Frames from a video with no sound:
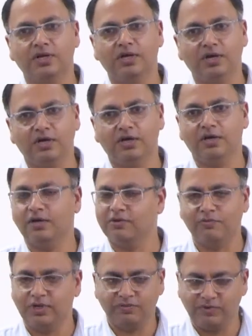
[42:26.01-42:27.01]

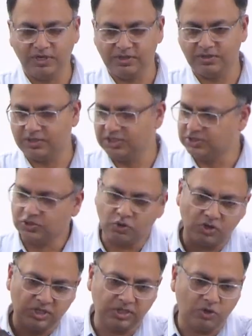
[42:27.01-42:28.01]
when
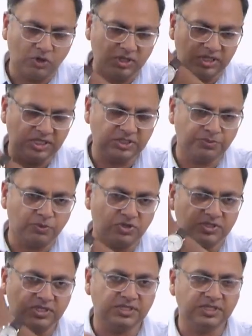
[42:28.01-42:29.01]
all these
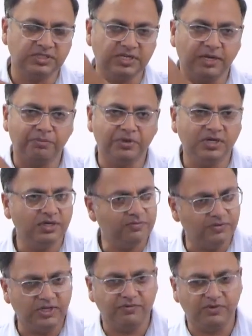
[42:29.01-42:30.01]
processes
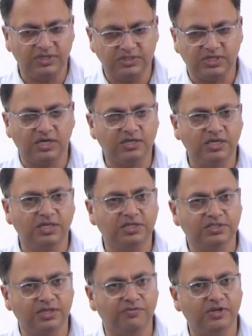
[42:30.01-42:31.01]
happened, we started
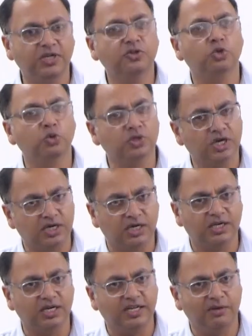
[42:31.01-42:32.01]
discovering through the
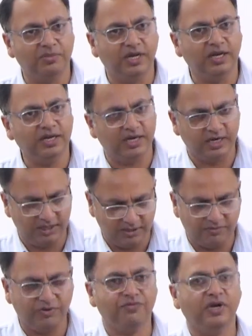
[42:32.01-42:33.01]
drug data bank,
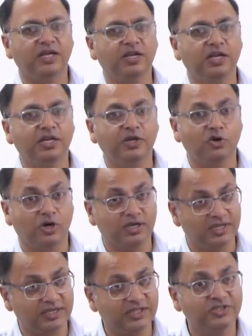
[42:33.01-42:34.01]
and we finally
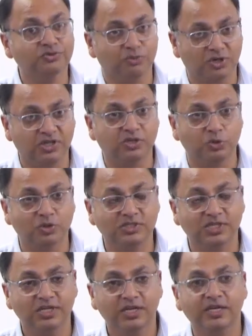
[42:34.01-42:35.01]
got that these molecules